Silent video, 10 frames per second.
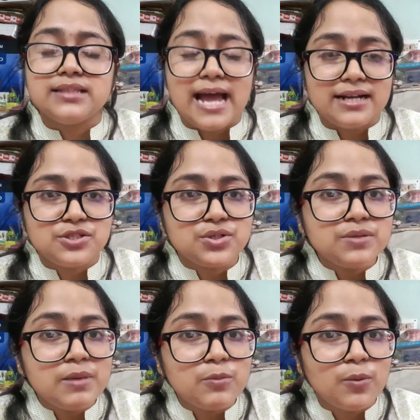that
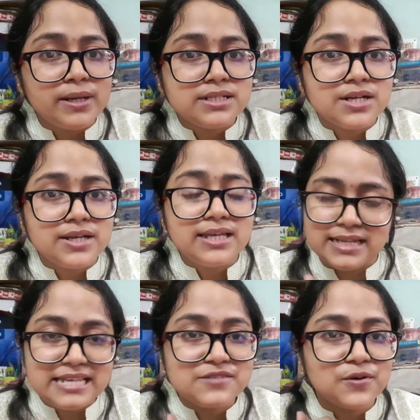shouldn't be momentary
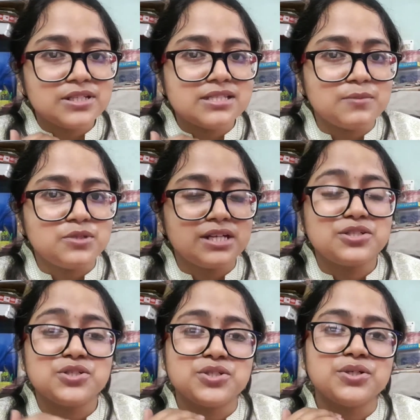race for the subject
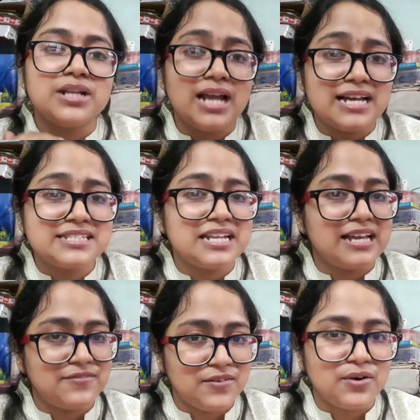should last a
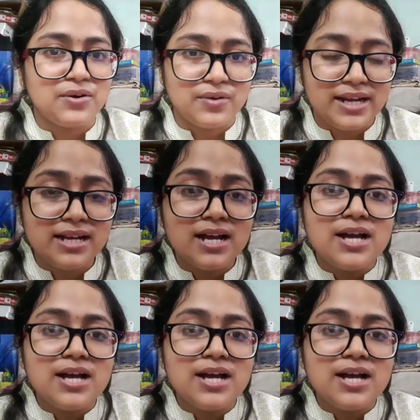lifelong right